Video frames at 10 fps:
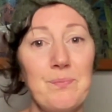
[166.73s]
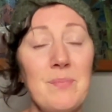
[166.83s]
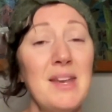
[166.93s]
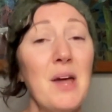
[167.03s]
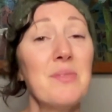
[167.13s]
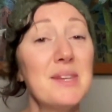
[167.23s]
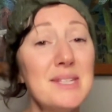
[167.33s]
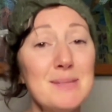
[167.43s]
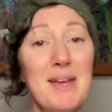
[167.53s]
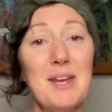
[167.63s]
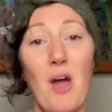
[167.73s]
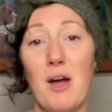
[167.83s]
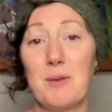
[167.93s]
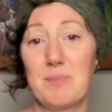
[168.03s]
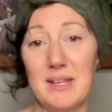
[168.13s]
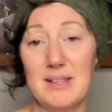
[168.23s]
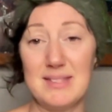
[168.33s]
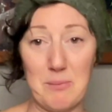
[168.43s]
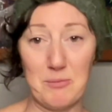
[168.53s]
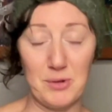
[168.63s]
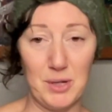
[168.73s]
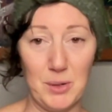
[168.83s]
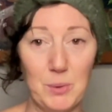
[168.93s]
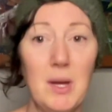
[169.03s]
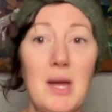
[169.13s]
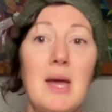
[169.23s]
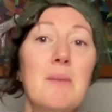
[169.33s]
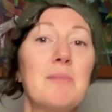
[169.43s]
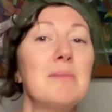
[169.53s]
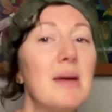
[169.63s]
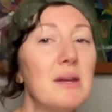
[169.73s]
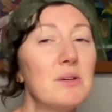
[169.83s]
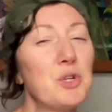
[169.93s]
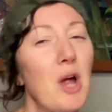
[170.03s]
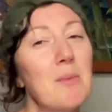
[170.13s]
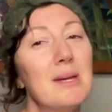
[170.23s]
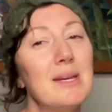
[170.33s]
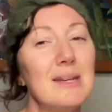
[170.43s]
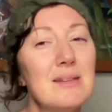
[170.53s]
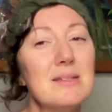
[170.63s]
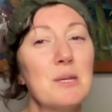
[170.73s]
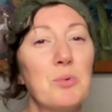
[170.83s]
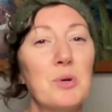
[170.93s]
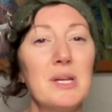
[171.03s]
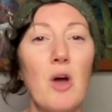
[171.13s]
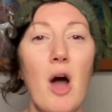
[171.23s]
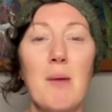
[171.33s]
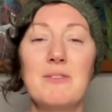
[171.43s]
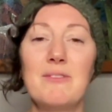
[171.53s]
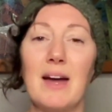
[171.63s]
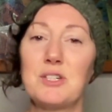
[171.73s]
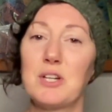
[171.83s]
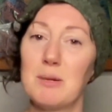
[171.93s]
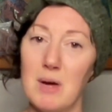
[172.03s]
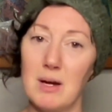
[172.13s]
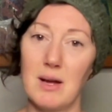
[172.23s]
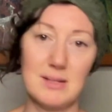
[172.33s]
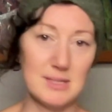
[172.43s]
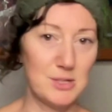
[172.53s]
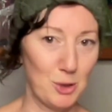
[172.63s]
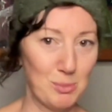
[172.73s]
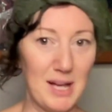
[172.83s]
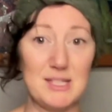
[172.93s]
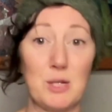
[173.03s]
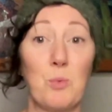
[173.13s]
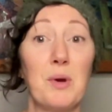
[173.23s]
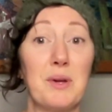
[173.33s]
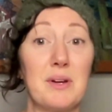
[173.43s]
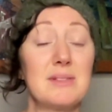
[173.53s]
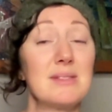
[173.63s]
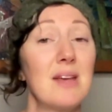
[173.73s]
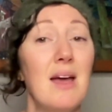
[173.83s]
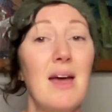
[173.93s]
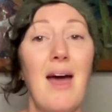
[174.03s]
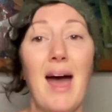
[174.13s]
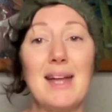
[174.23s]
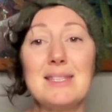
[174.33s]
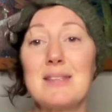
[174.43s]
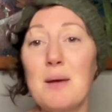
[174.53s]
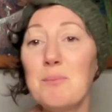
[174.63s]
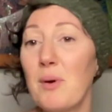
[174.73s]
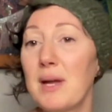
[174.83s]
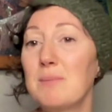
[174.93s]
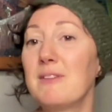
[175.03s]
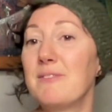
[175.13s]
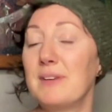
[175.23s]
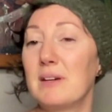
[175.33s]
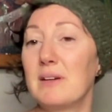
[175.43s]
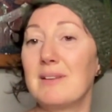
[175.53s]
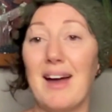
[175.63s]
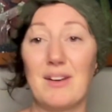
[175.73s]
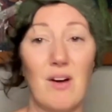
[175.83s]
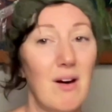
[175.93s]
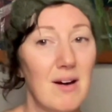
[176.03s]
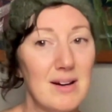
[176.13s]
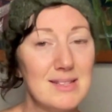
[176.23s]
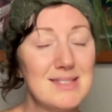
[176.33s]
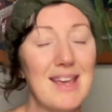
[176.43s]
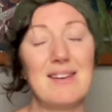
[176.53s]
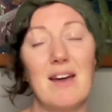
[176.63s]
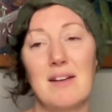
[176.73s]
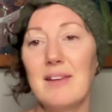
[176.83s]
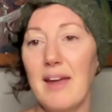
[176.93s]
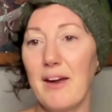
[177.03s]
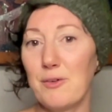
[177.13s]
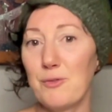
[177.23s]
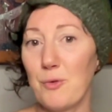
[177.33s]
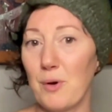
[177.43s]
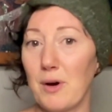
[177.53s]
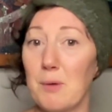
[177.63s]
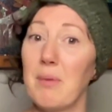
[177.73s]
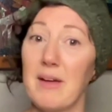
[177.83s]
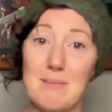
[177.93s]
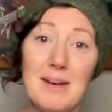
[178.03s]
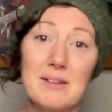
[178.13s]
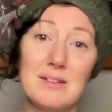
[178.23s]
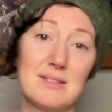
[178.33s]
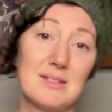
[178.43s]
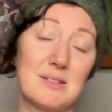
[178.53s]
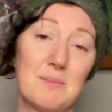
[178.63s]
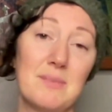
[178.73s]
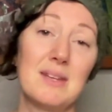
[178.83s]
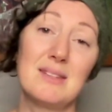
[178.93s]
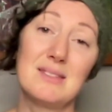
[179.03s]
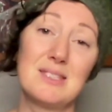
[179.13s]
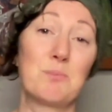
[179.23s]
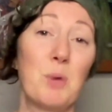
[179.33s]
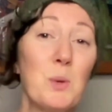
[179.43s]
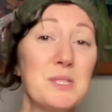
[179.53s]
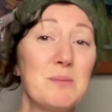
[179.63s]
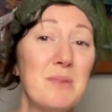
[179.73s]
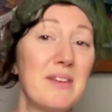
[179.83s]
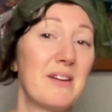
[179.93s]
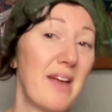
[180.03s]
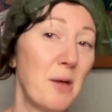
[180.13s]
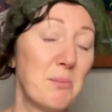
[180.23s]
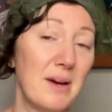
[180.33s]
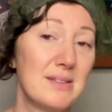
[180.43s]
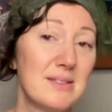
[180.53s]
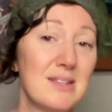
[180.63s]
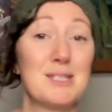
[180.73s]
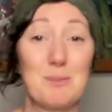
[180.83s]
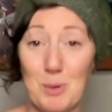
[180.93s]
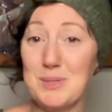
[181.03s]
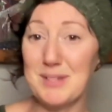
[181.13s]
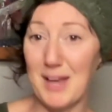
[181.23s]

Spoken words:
Now, this may not be the same for you, but medical trauma is a pretty common factor among us neuroplastic warriors. At some point, we feel at odds and uncared for by the medical system that is supposed to be there to help us, supposed to